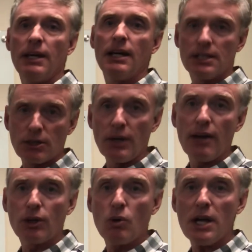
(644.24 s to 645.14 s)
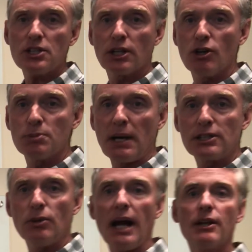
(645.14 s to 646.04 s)
So now the question goes back
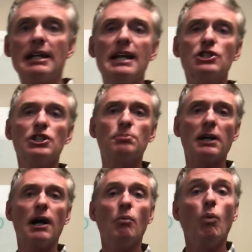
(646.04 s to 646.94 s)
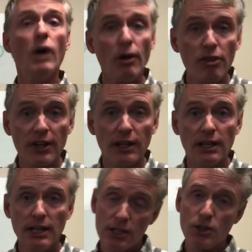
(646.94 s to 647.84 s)
to, how do nations become wealthy
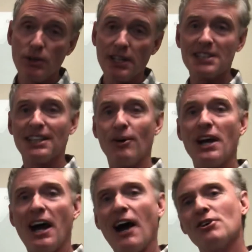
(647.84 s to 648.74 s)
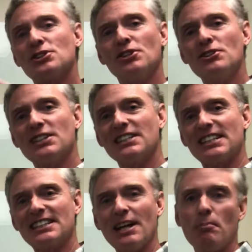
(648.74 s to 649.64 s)
doing this? Now, I also use this
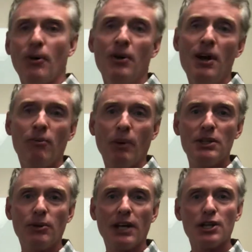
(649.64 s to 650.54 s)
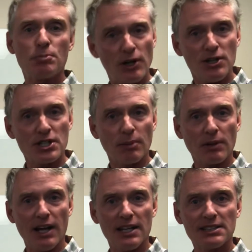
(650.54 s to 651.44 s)
example when we do an entrepreneurship
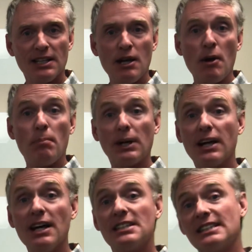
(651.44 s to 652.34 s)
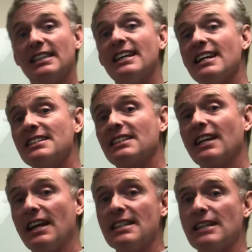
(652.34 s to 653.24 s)
class, because this
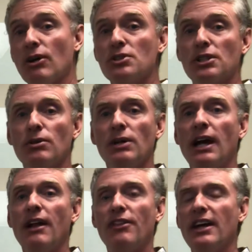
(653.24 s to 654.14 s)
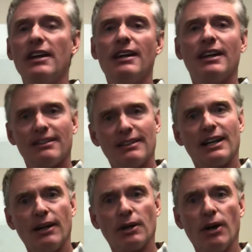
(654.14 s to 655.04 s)
kind of tells you that,
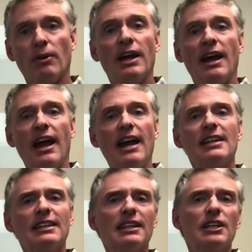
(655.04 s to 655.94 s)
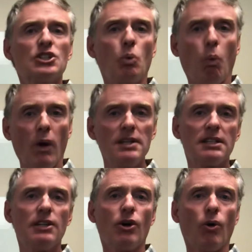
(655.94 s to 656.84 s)
here we go, anything that is
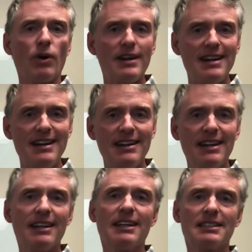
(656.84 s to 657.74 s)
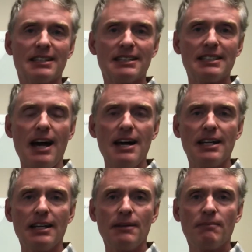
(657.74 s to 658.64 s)
wanted or needed in a
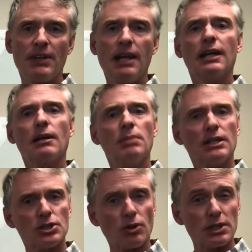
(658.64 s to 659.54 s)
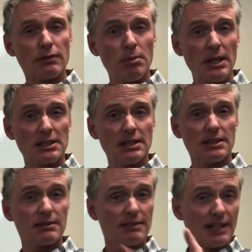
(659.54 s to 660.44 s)
society can be the source of a
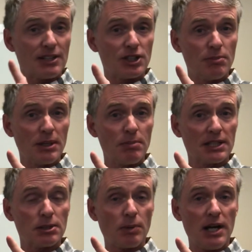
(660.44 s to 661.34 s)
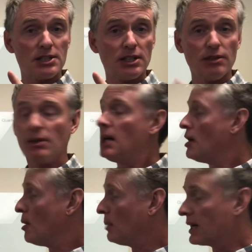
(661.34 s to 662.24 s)
business. That shouldn't be a big surprise to you.
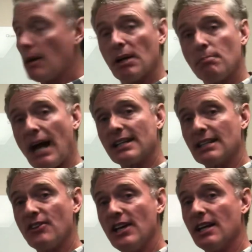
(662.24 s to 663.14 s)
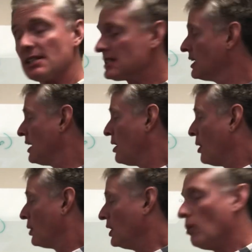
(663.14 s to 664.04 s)
But coming back to this,
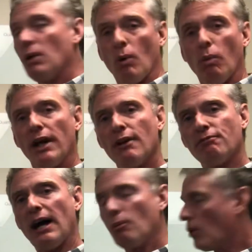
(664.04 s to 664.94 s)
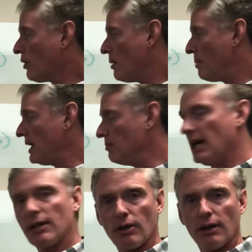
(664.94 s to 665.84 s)
what if I were a pen
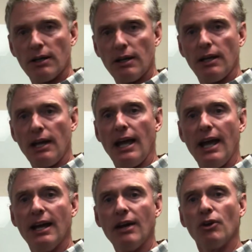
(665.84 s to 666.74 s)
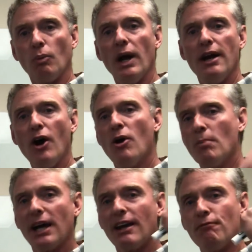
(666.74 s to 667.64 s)
maker and on the way home
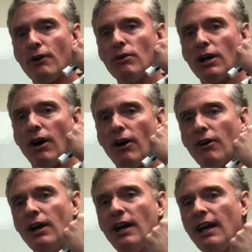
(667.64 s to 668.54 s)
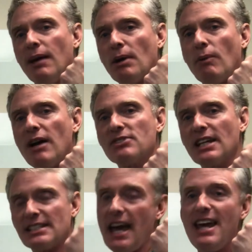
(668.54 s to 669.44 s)
I get a phone call and my wife
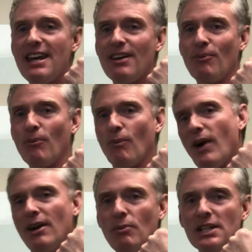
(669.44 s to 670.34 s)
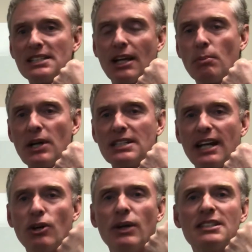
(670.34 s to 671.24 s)
says, hey, why don't we celebrate
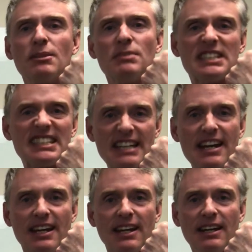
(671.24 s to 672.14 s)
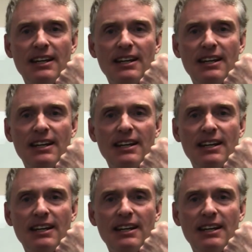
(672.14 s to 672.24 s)
tonight? Go get some steak